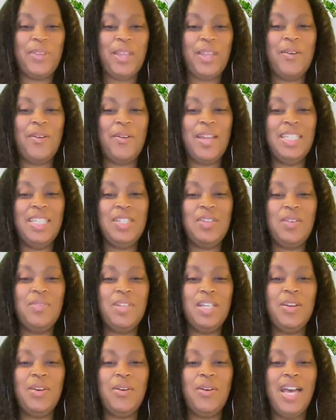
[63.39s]
All right, so I'm
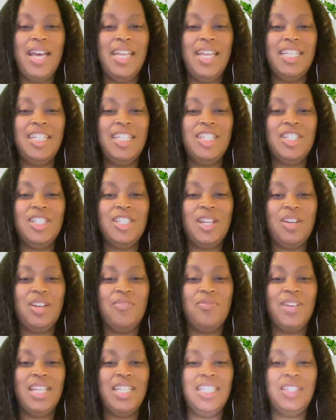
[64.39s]
going to go ahead and share
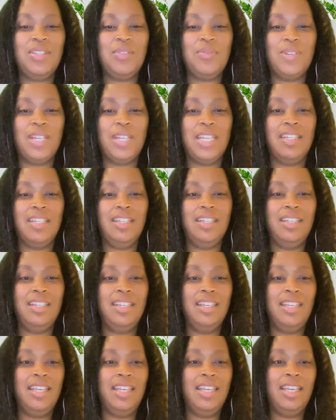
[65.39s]
my screen.
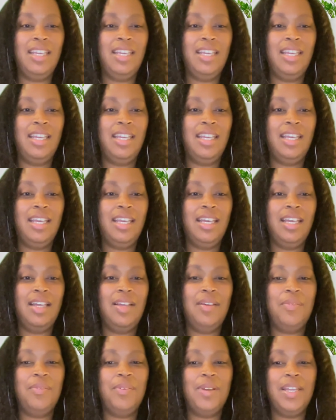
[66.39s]

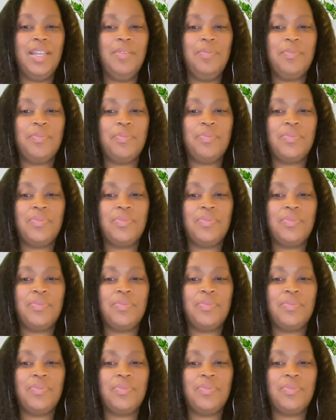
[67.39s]
All right,